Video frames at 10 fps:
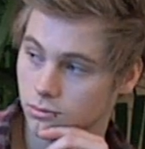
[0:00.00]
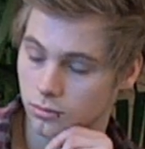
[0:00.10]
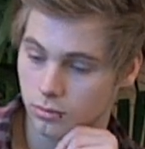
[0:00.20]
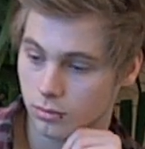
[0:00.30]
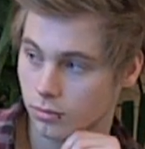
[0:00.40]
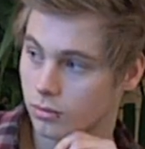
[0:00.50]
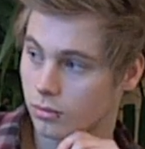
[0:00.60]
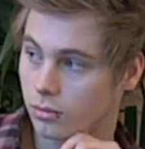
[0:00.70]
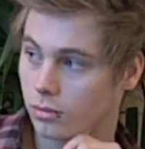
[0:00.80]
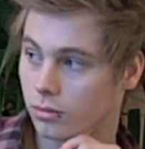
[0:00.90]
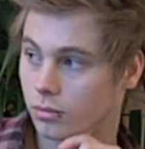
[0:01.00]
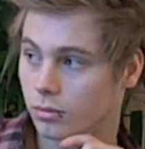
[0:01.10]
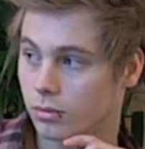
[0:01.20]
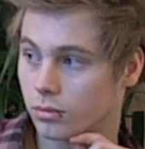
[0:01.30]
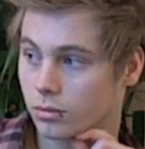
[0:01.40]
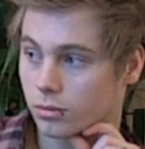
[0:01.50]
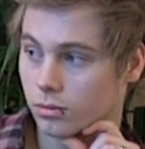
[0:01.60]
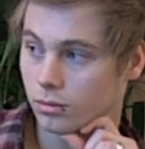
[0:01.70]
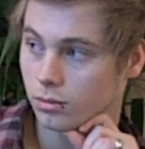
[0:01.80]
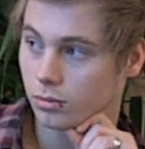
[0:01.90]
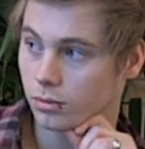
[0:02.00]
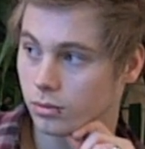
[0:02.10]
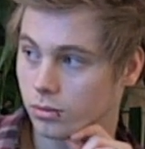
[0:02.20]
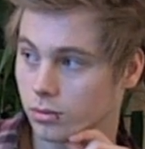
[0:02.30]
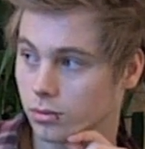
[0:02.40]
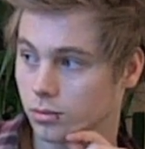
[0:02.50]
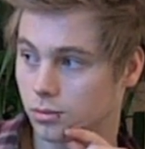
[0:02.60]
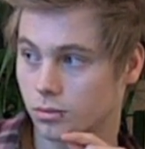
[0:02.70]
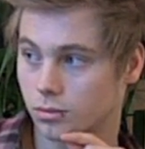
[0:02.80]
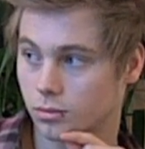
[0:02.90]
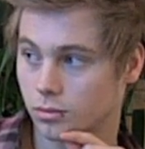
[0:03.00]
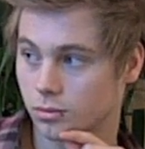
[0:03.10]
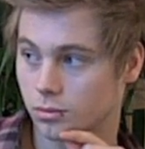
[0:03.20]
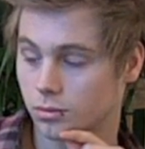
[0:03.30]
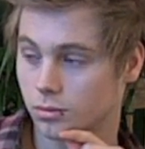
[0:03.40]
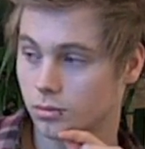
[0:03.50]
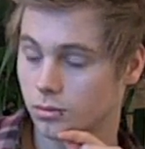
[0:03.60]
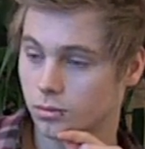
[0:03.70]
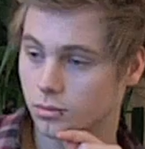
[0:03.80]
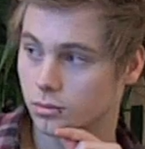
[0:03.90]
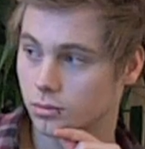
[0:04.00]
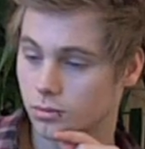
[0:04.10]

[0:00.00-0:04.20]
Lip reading: (silent)